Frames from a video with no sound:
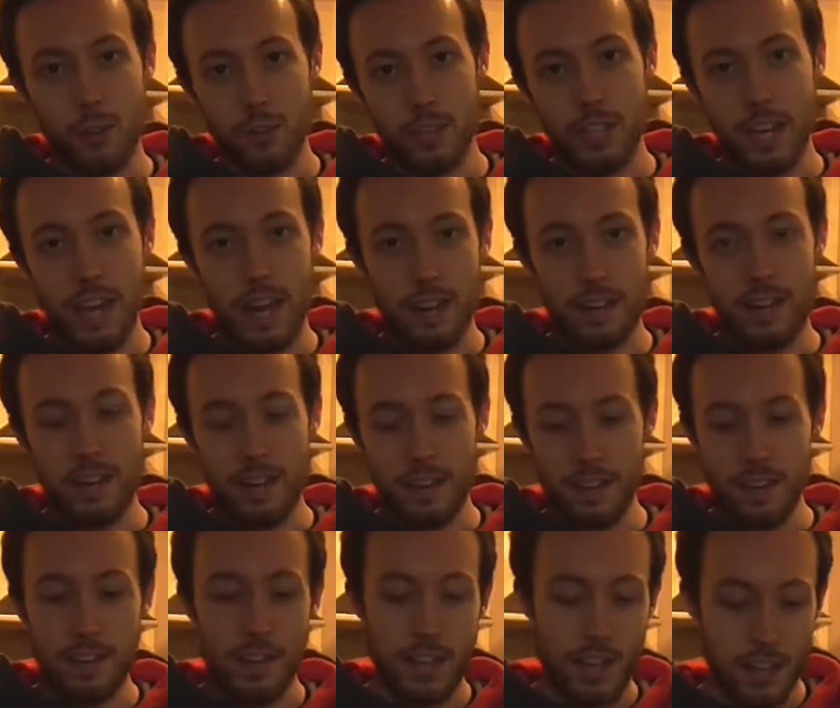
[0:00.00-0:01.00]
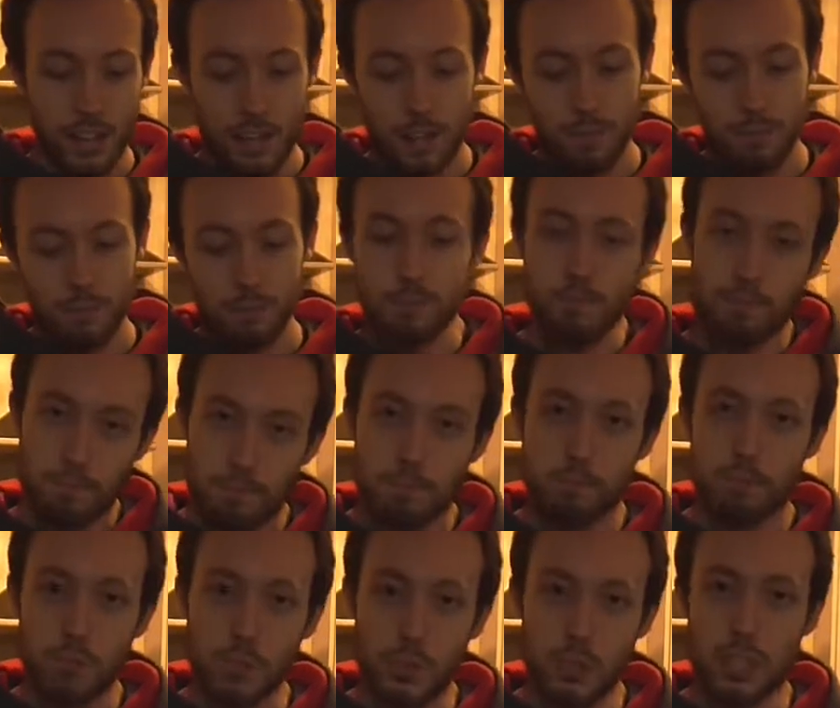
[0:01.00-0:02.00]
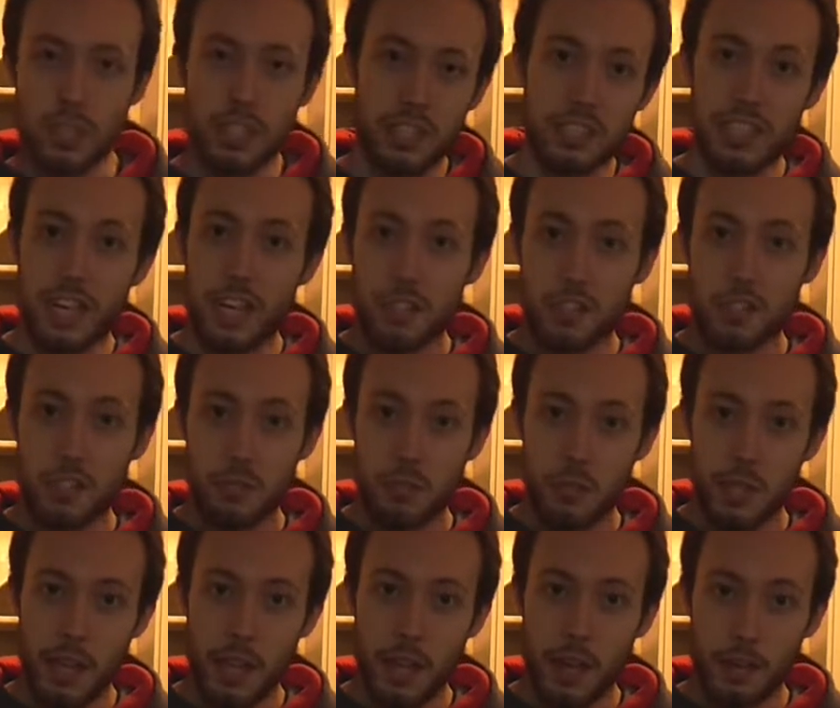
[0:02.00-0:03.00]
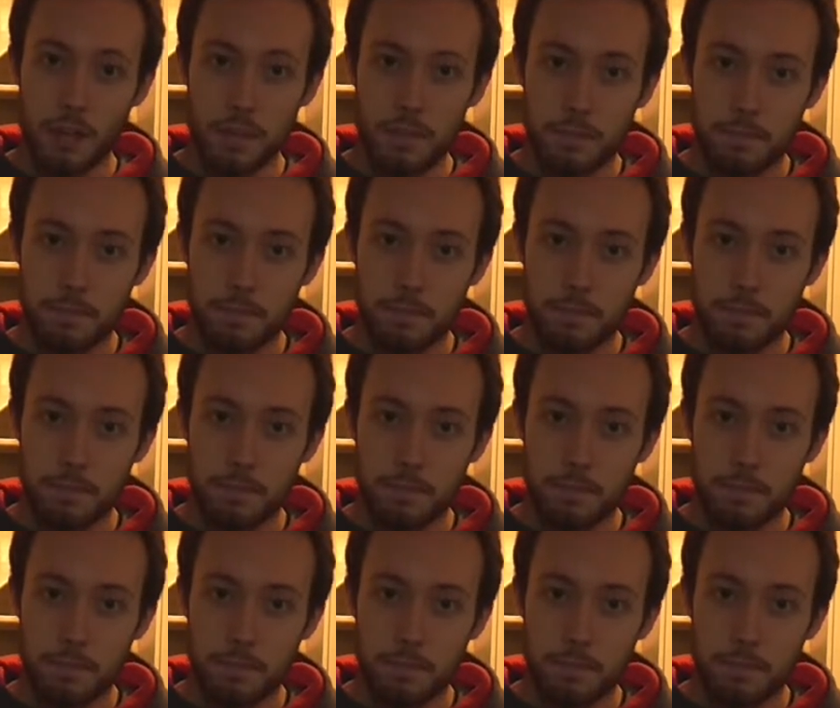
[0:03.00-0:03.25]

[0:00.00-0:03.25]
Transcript: on the end here. So let's get to doing that.